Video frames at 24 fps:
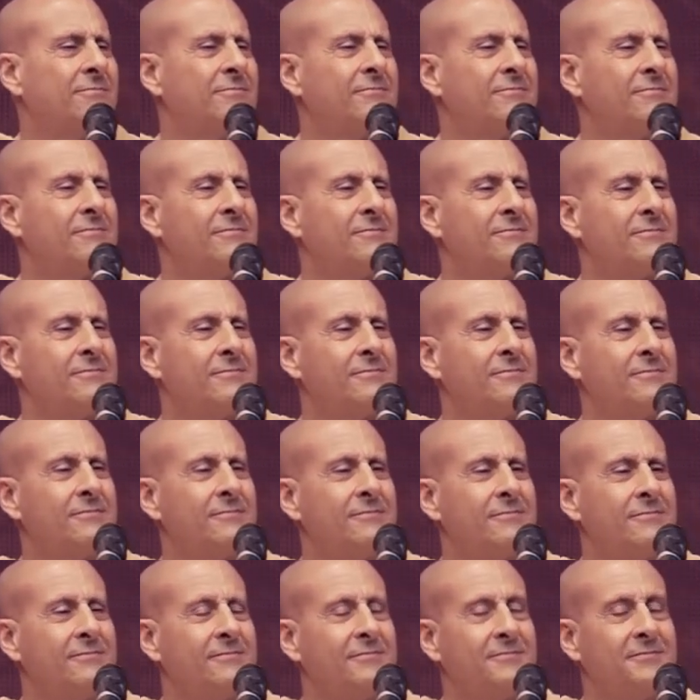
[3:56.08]

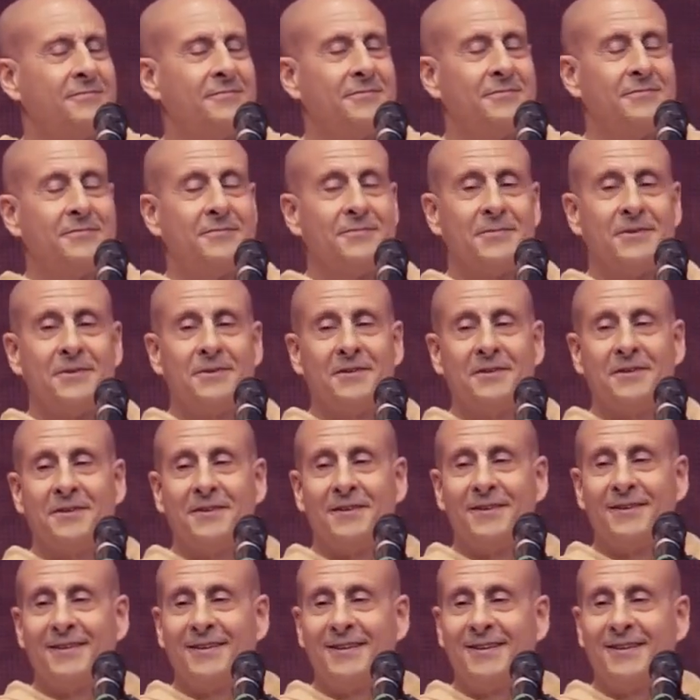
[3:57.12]

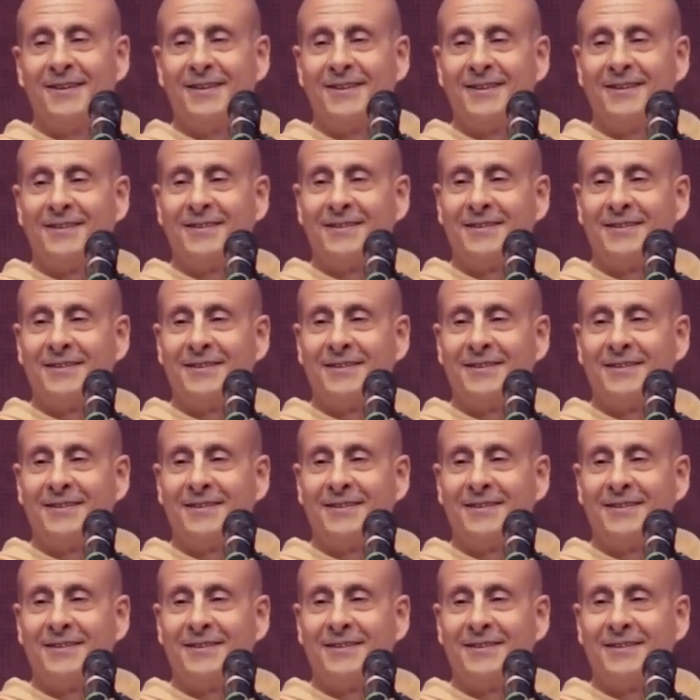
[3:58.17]
[no speech]